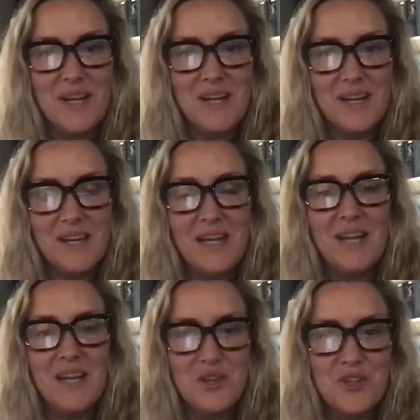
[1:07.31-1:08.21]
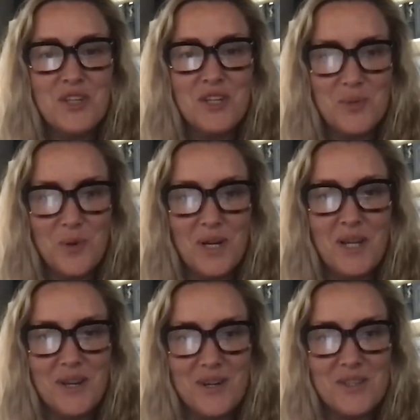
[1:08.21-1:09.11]
an interesting 20
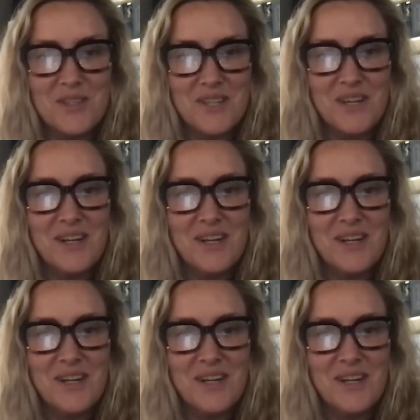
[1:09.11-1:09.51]
years